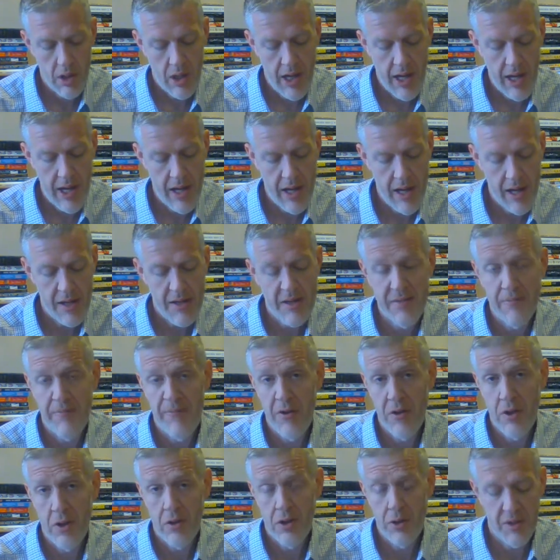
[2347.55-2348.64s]
Uh,
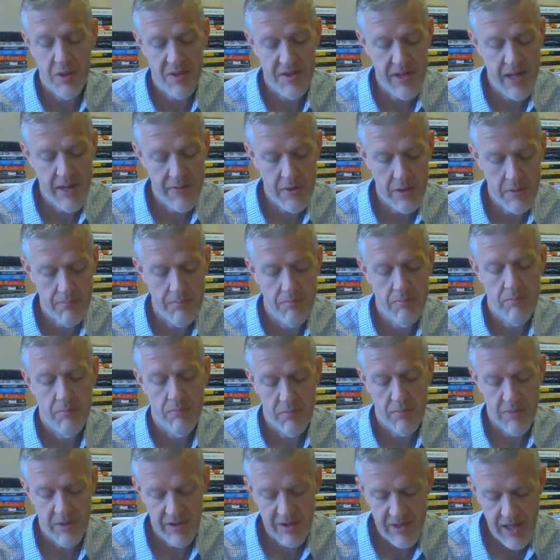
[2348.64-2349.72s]
footnote two oh seven,
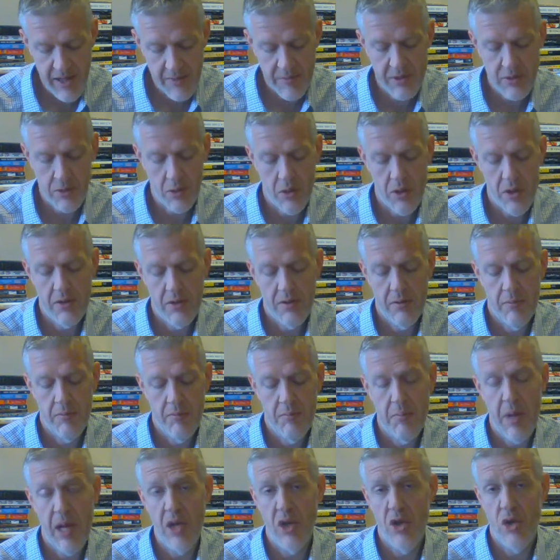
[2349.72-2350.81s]
same source,
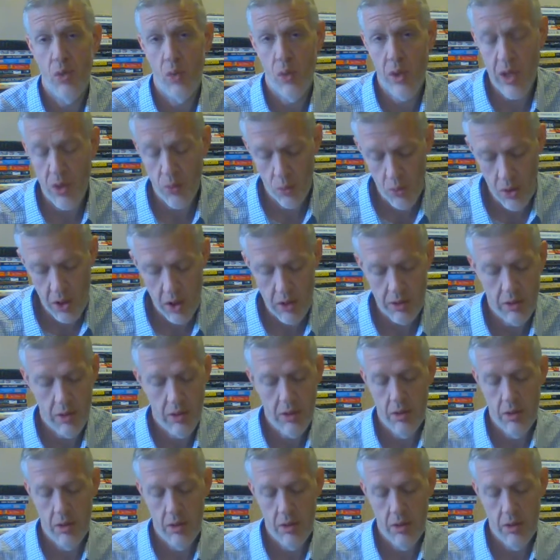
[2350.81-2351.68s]
page twenty-one.